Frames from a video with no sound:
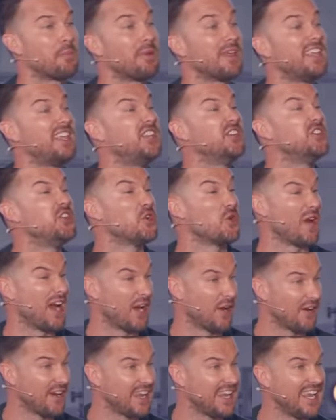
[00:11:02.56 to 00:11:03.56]

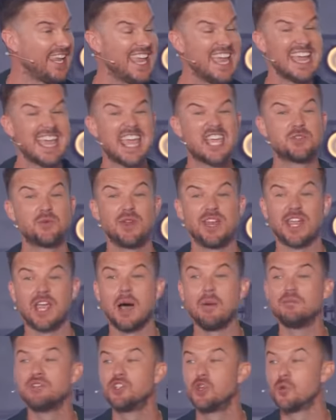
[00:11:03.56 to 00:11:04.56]
peculiarity is when it
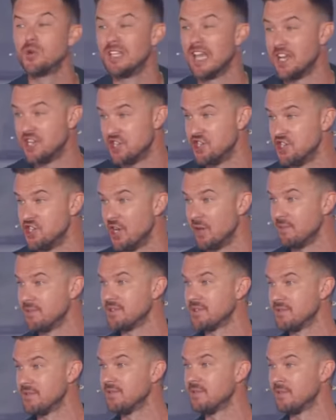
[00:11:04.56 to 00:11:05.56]
comes to
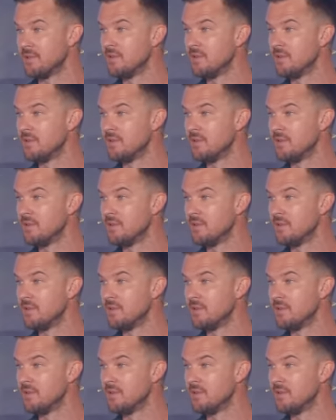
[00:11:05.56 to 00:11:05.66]
relationships.